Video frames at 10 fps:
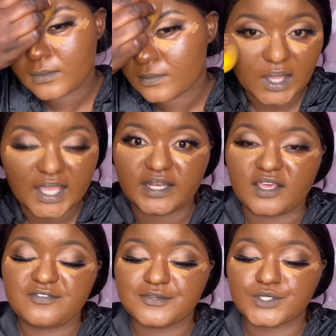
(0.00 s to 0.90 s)
and if
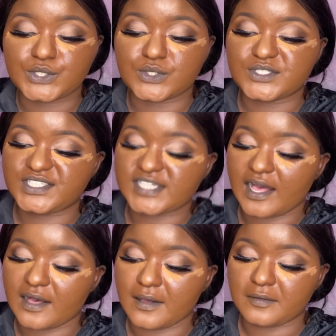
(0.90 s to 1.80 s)
you used
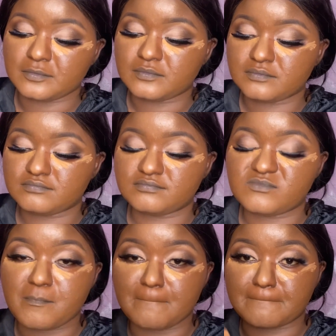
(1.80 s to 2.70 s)
a
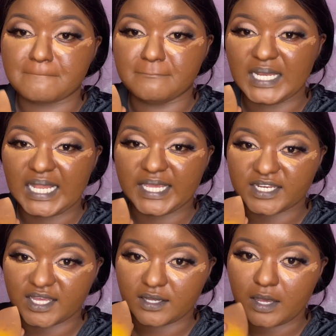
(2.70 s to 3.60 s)

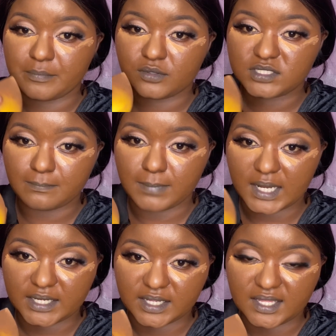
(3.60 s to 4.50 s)
blender, a beauty
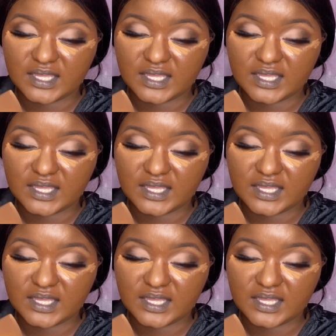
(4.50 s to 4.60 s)
blender,